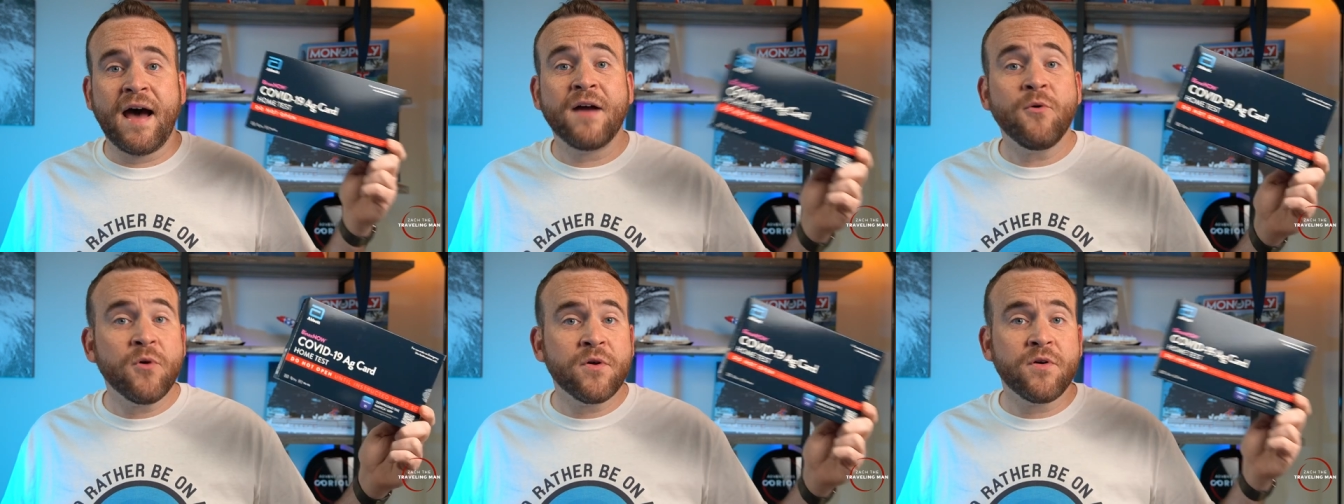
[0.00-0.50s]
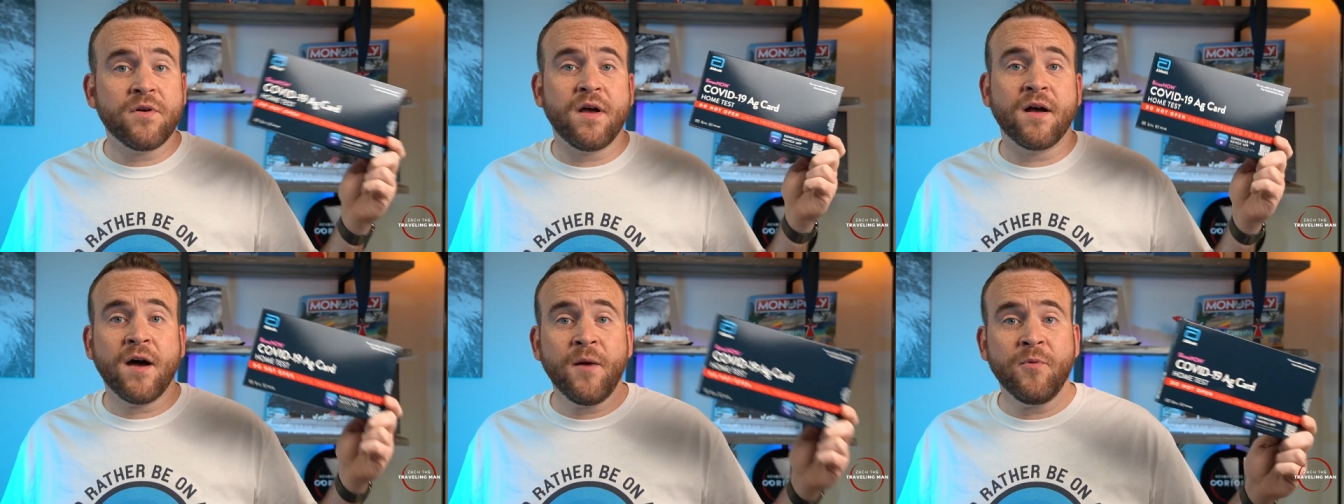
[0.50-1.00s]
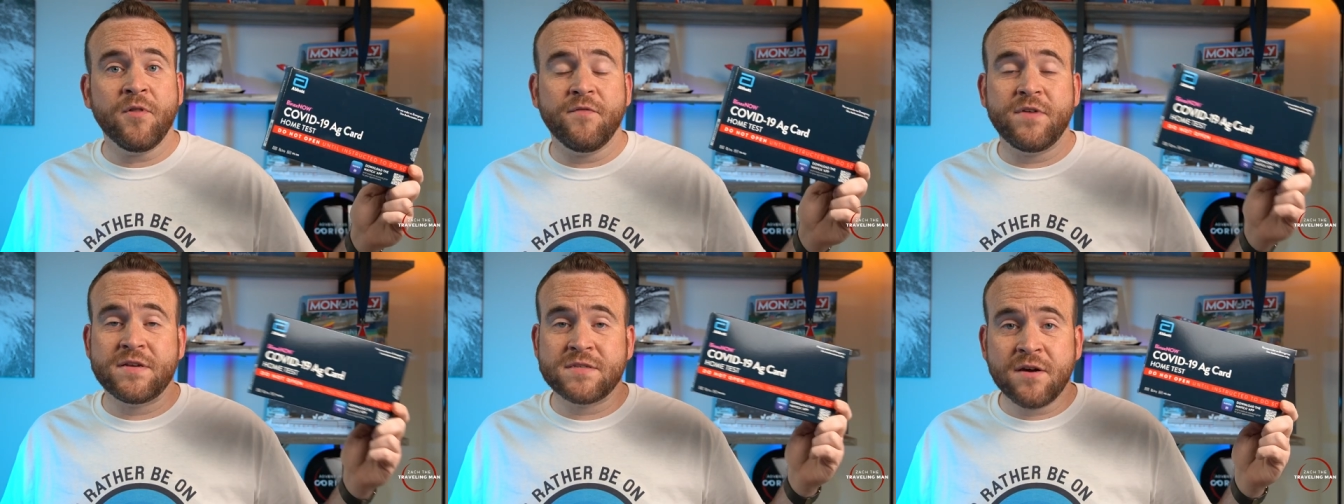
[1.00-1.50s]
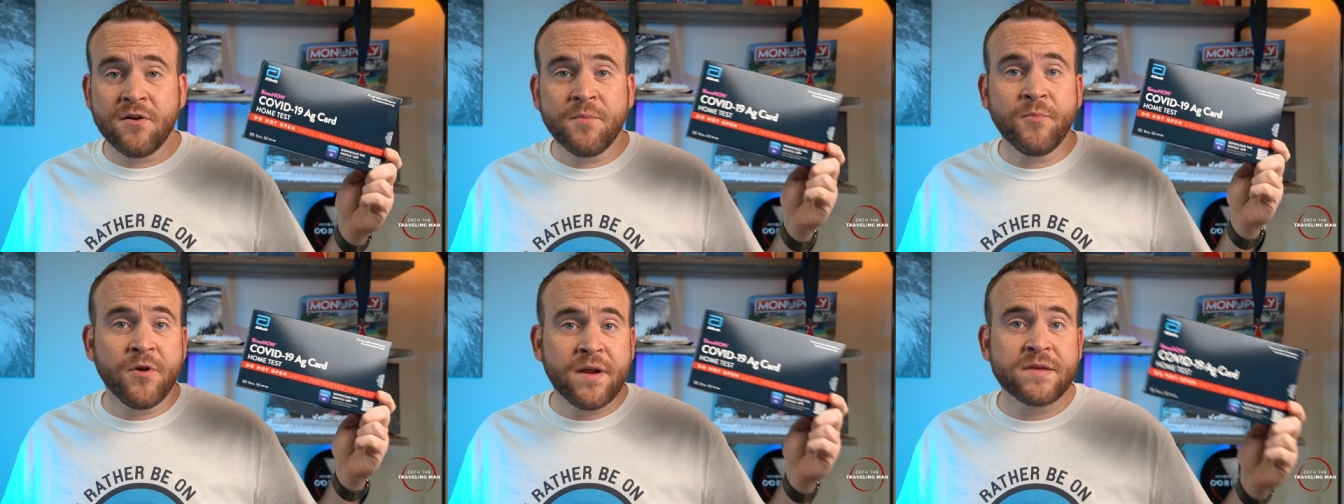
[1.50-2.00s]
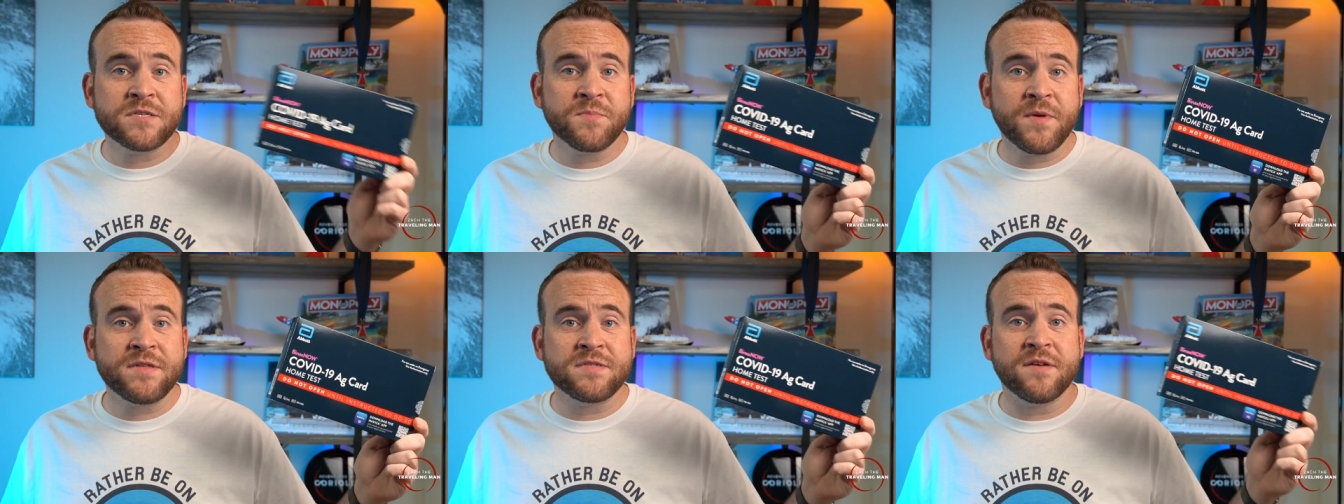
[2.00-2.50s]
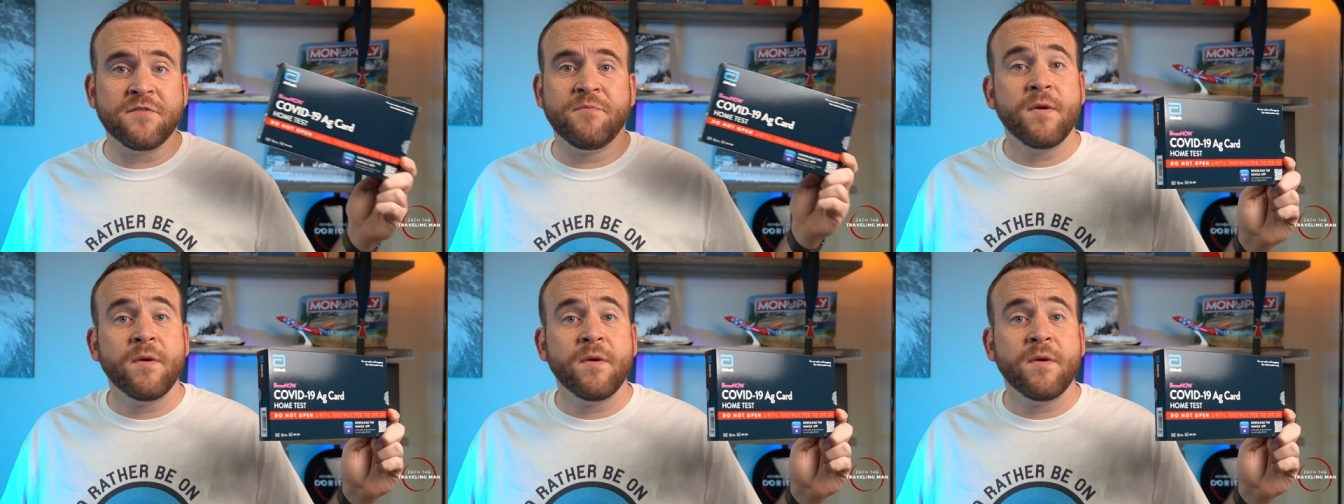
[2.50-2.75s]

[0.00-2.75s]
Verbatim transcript: I ordered a couple of these. They are pretty expensive,